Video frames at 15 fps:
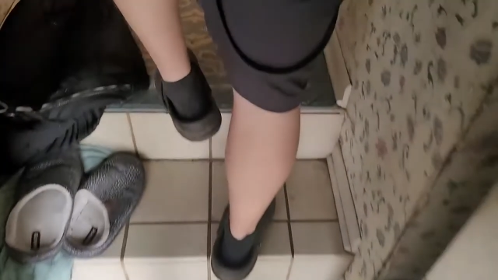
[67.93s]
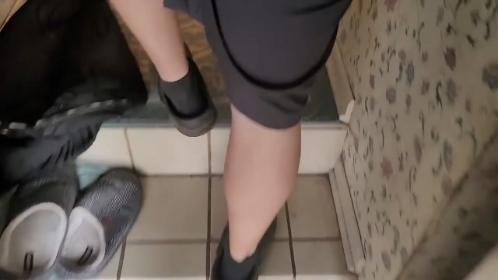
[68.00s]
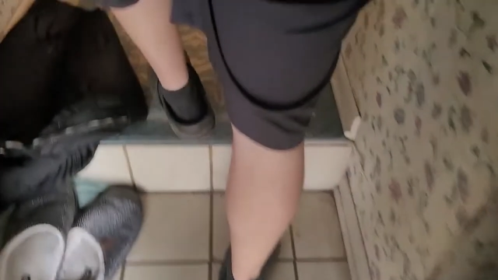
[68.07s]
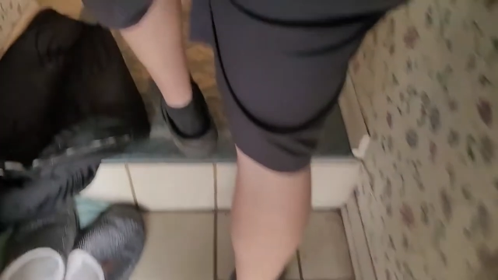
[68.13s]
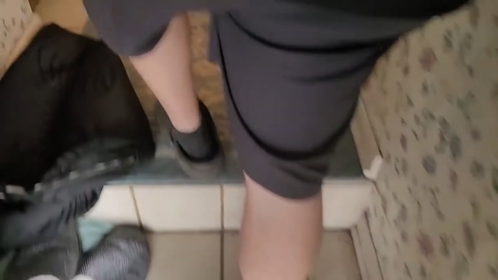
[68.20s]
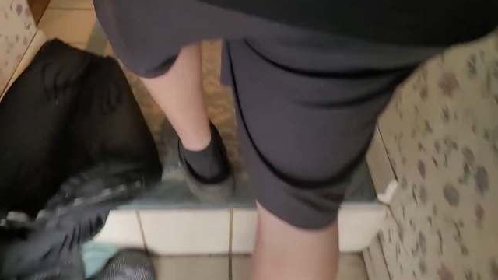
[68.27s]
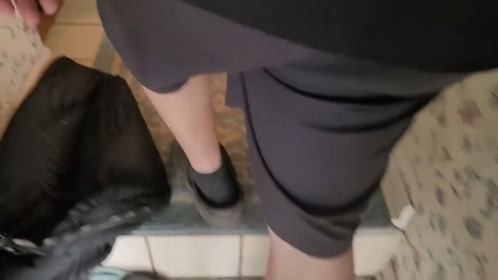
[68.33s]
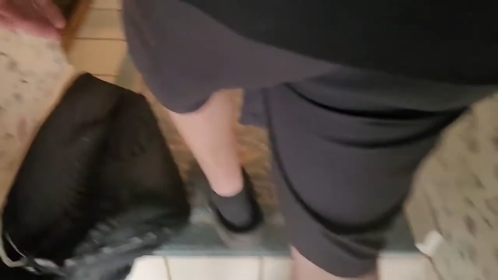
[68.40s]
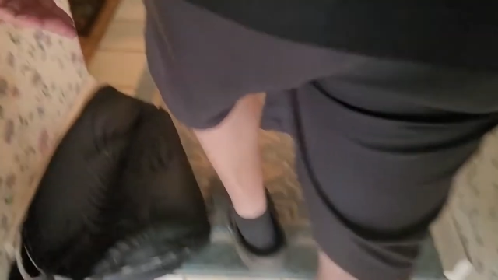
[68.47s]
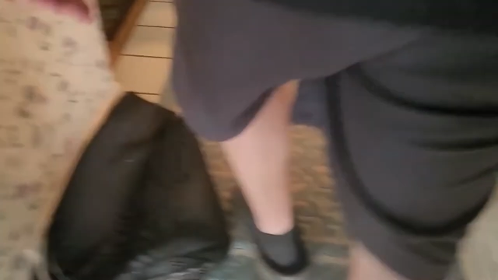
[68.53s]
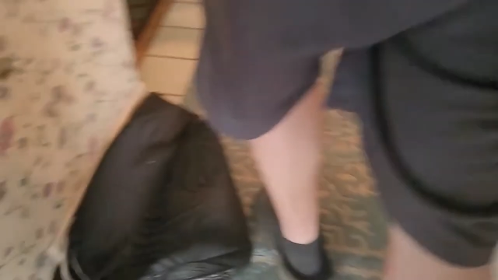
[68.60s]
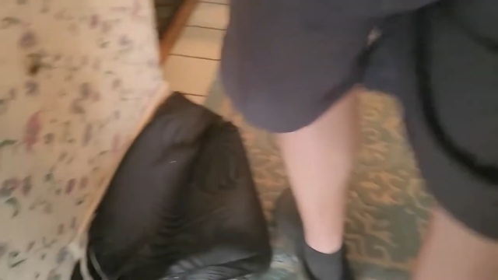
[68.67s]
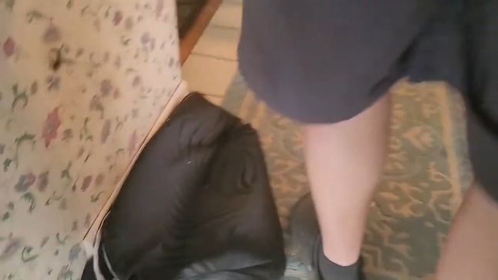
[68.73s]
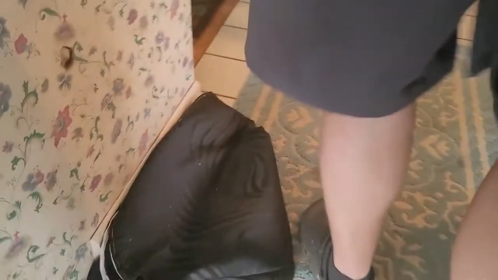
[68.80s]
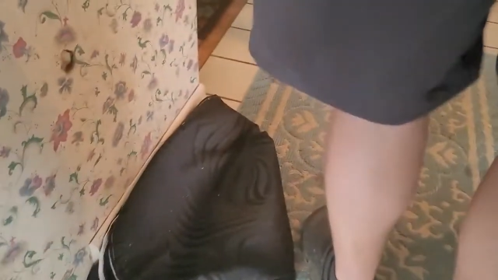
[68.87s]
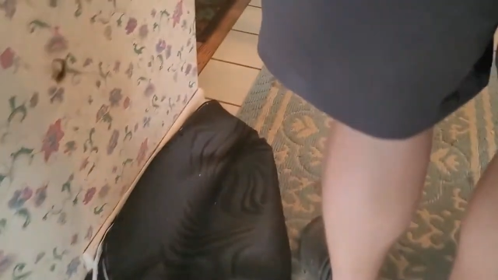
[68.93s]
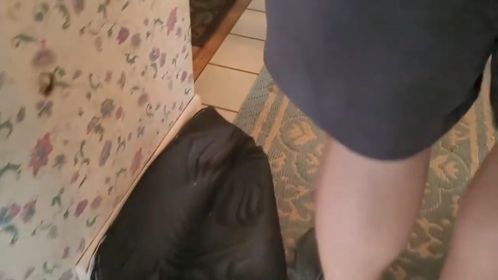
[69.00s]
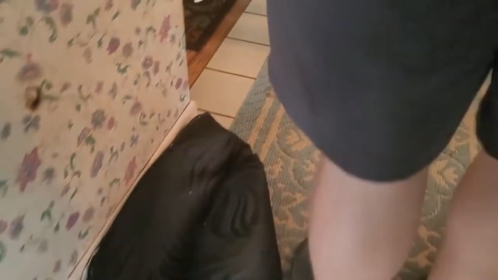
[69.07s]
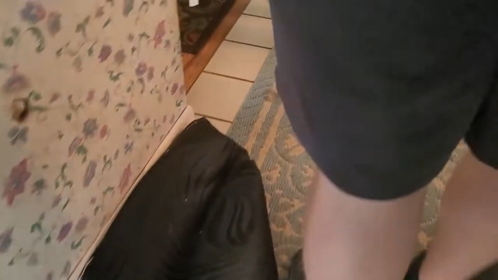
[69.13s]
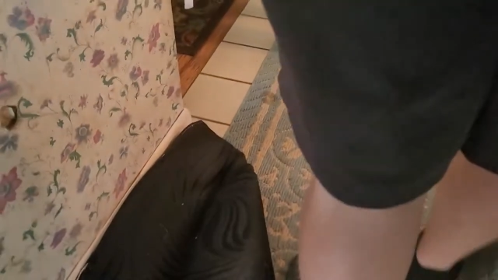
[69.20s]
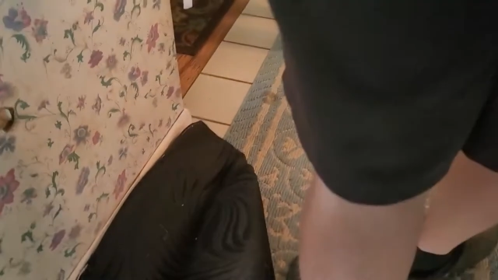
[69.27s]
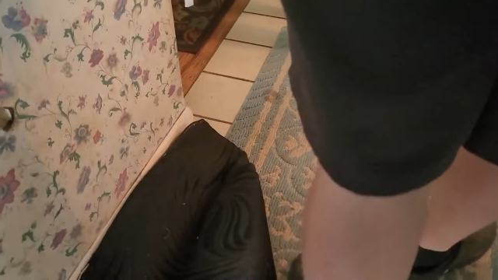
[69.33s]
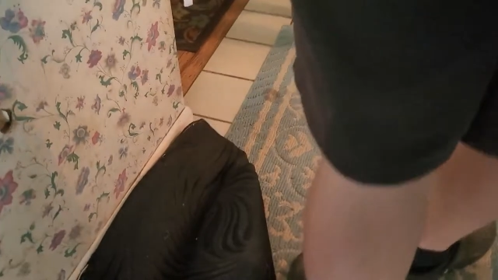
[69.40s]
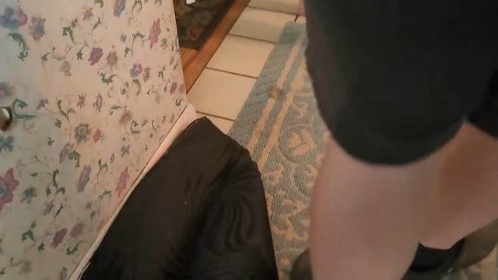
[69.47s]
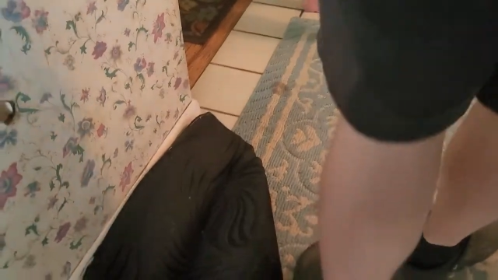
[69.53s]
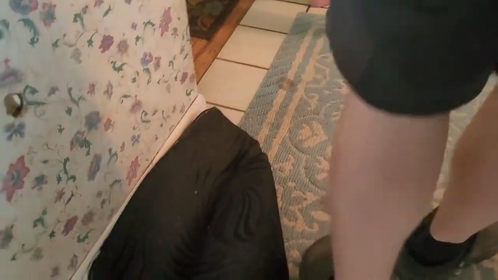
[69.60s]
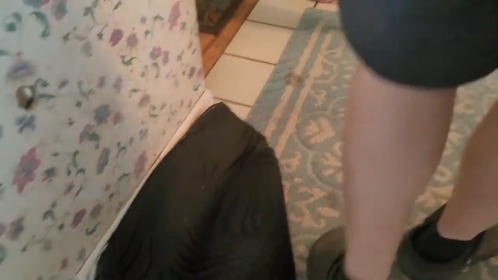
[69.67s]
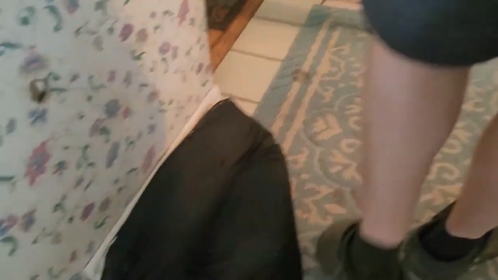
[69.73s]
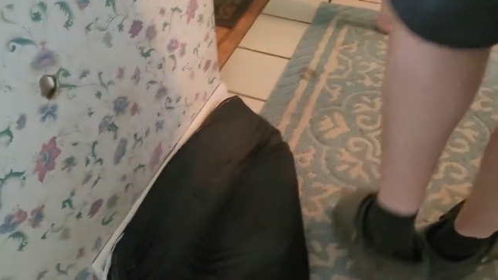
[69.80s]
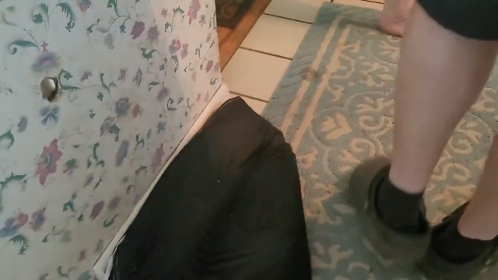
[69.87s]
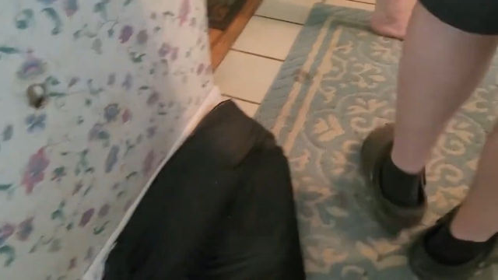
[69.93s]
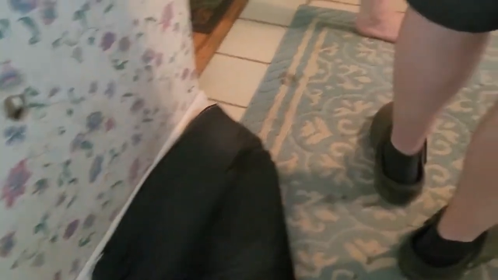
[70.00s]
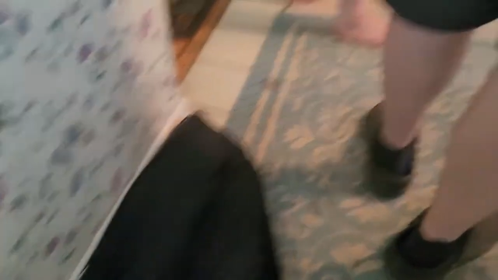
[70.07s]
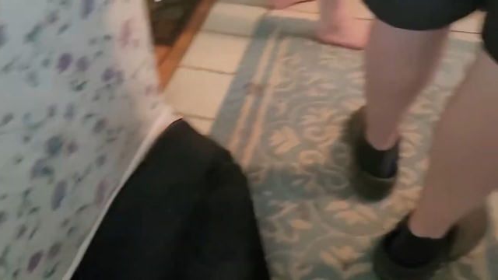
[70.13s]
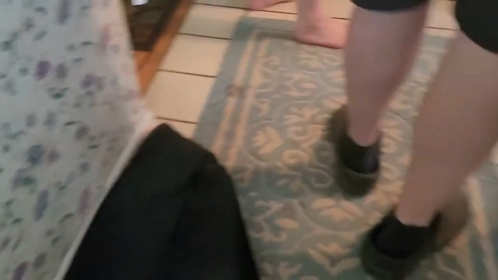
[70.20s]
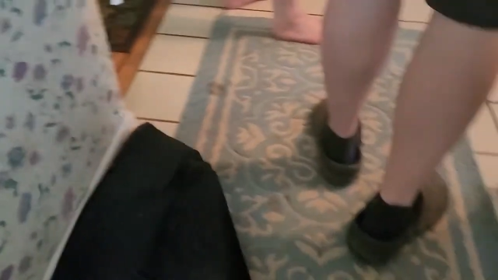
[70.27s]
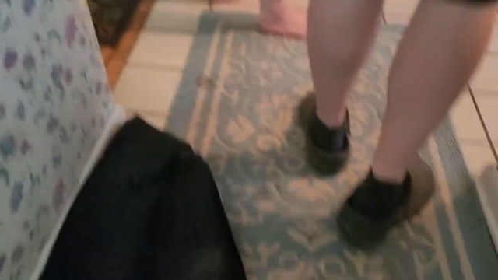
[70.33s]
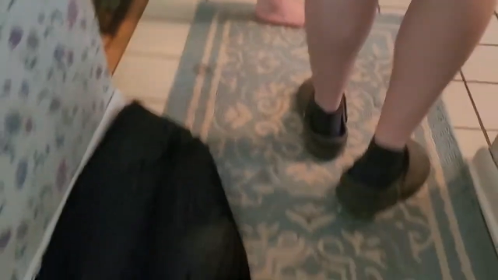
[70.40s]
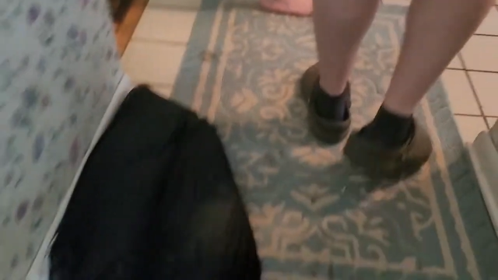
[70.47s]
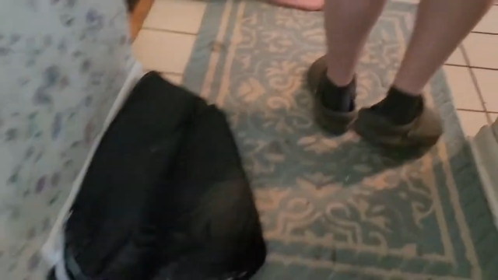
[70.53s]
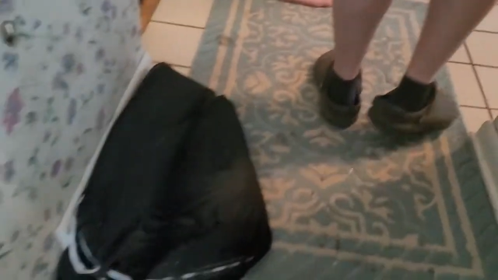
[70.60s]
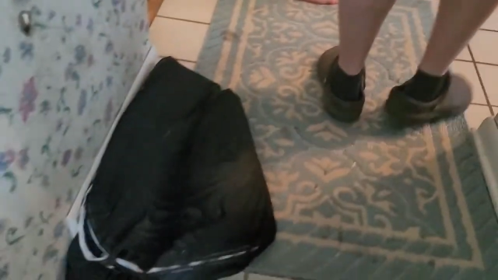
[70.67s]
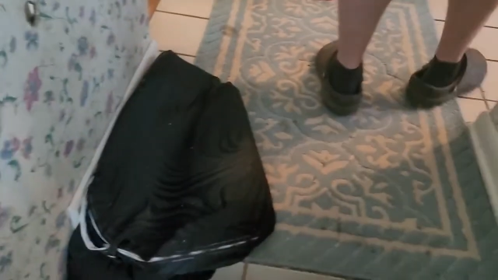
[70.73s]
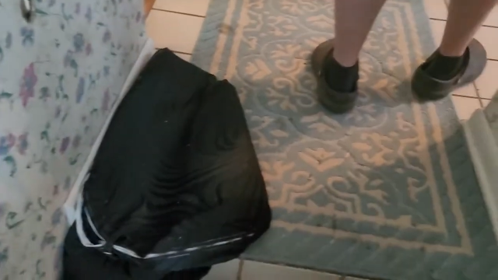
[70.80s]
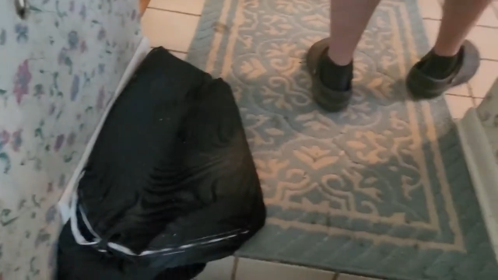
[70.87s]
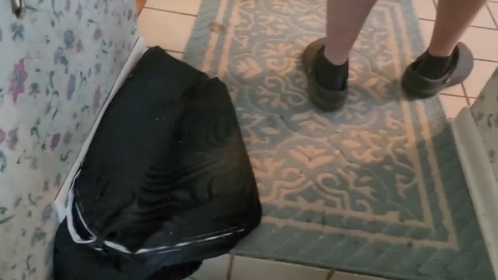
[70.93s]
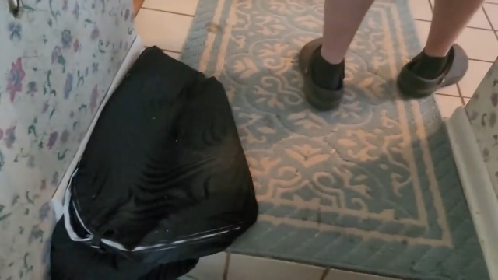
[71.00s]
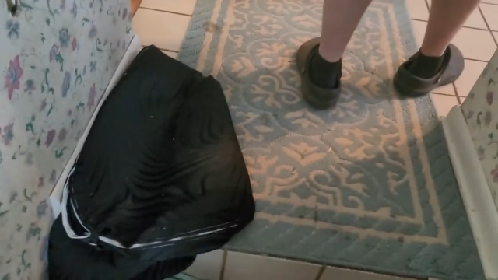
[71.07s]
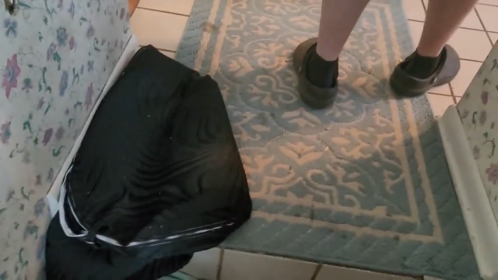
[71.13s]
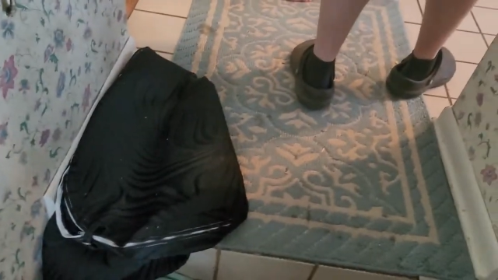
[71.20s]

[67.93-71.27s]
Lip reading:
Nobody's mouth can be seen.